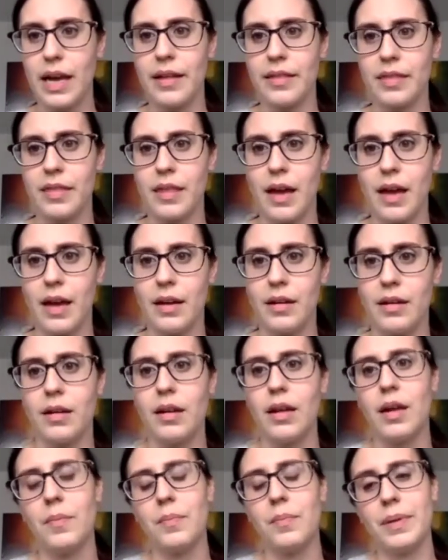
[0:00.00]
and then
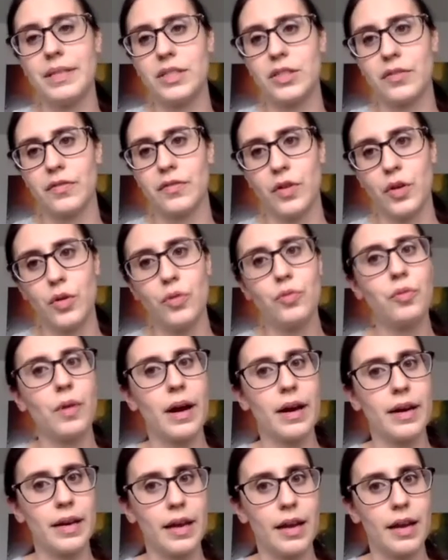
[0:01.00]
bits of new
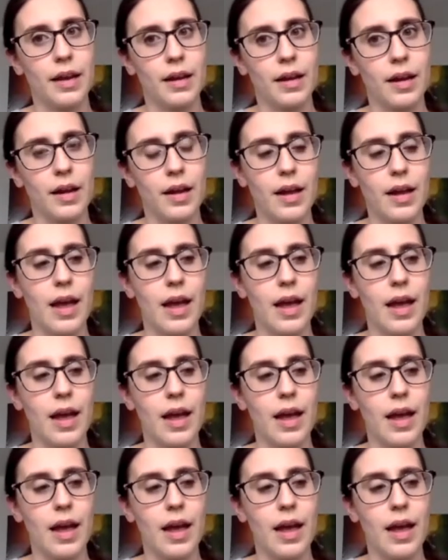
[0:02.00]
writing.